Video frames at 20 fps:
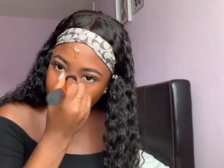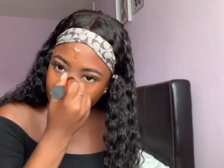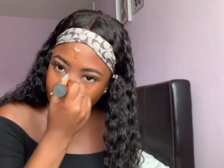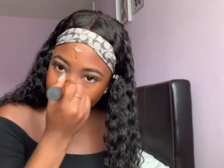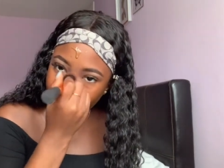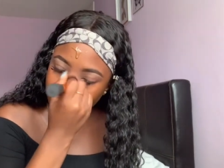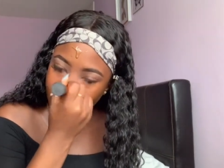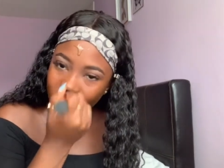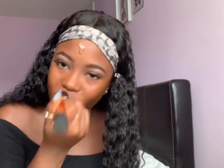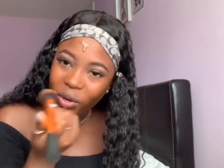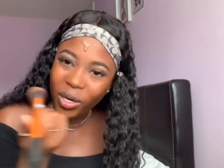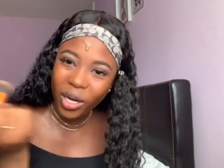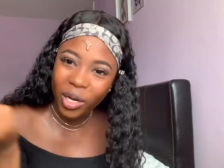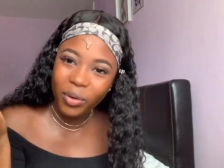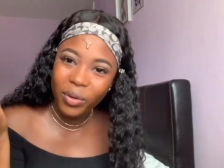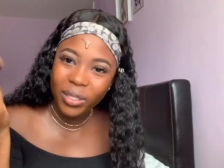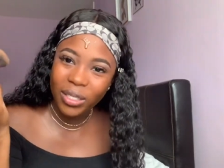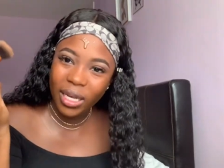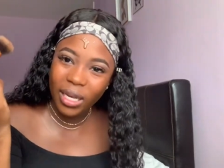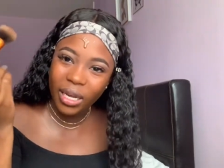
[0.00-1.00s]
I would do
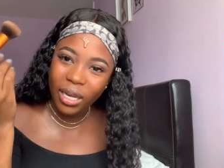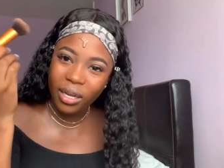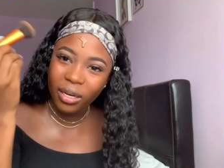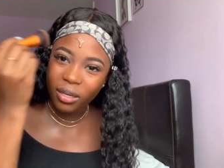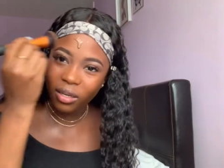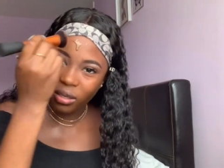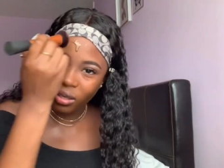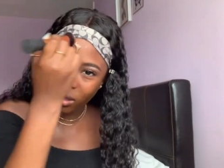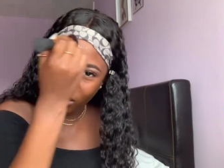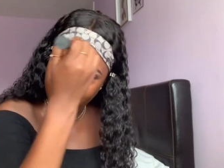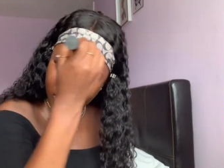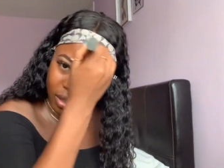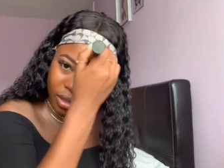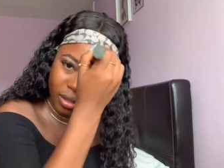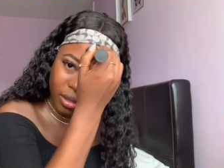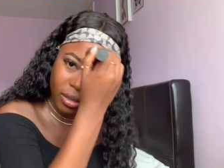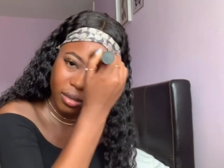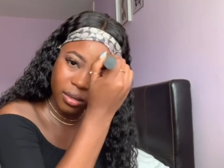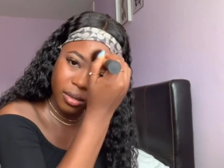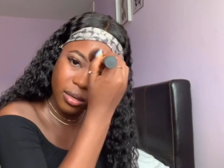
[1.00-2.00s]
it again.
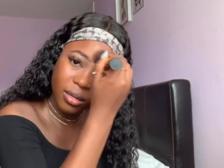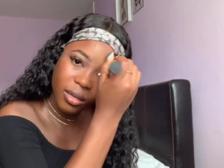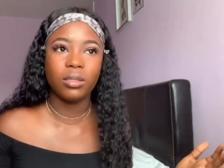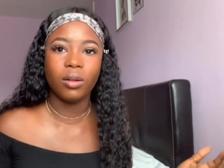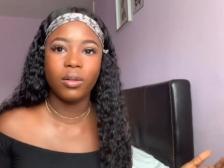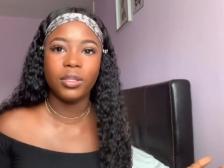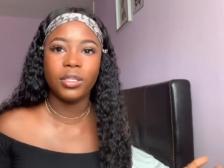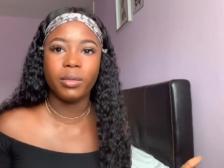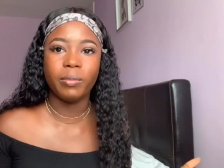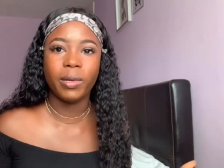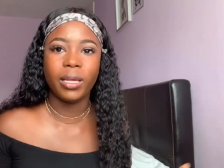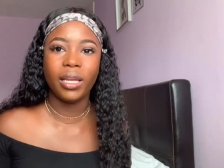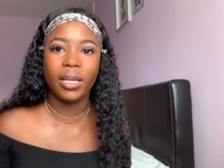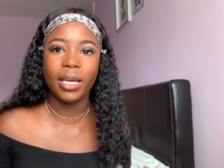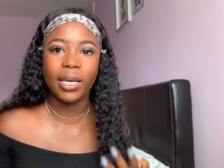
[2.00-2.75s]
Ultimately,